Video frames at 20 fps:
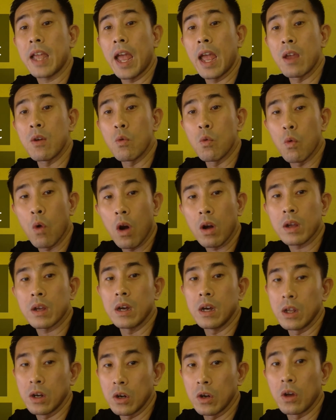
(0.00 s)
and walk
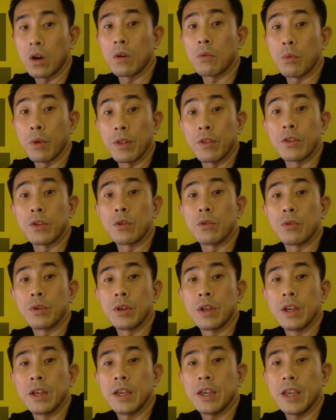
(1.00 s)
along with you
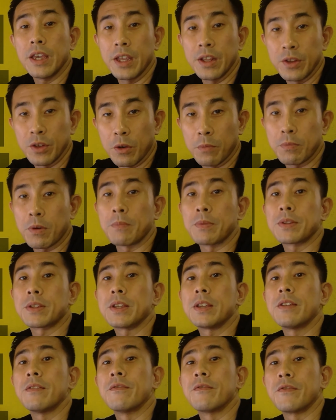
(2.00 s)
in your
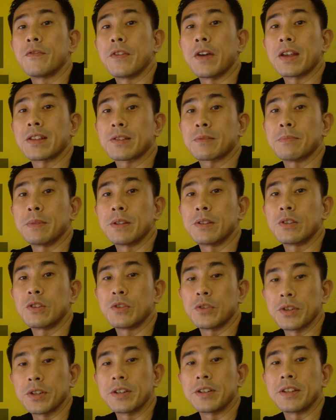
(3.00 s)
property
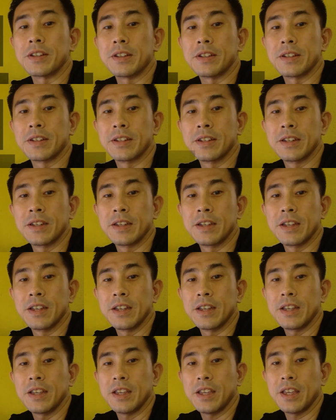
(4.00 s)
investment journey.
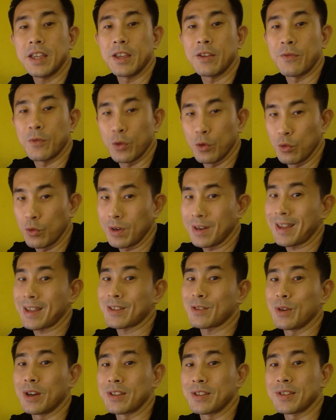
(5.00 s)
If you
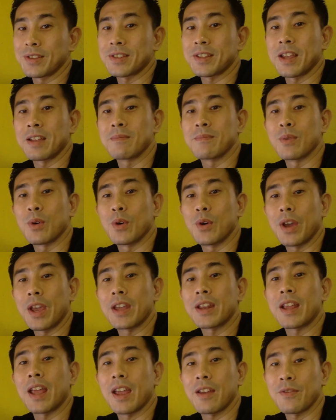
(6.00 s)
like to understand more
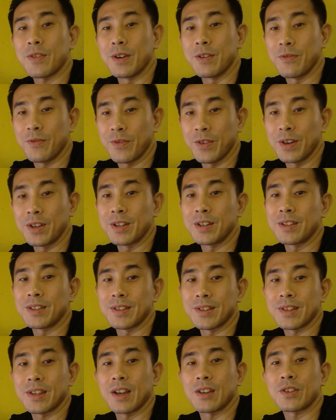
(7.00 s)
and have a further
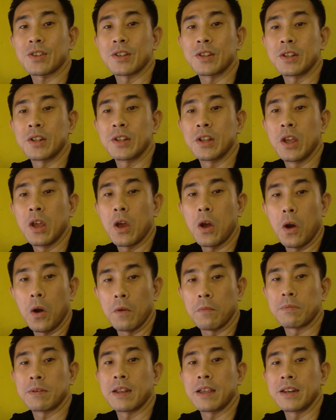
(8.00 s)
discussion
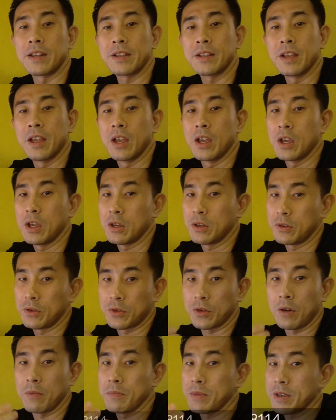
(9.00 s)
or planning,
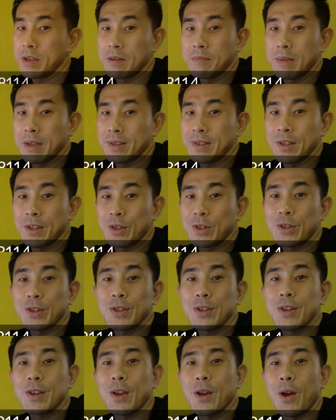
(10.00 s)
drop me a message
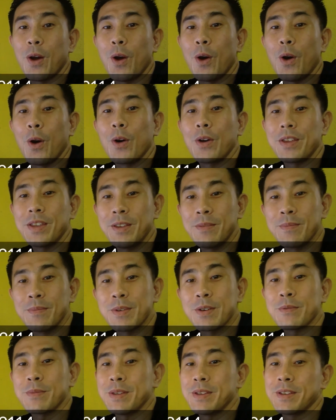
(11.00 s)
or
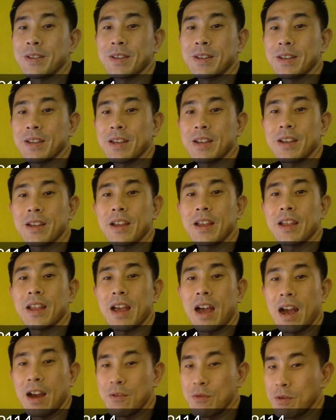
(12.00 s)
email me.
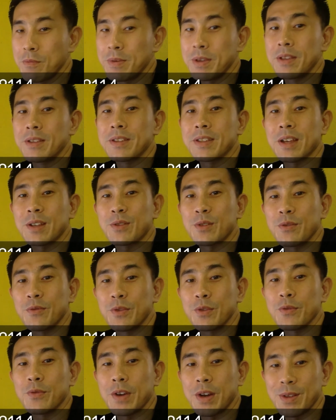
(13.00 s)
I will be in touch with
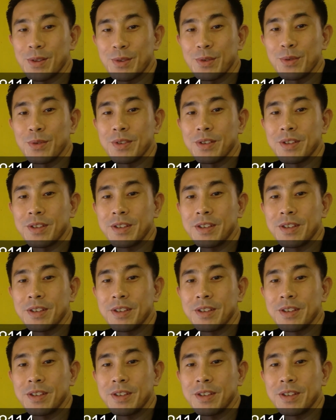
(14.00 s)
you very soon.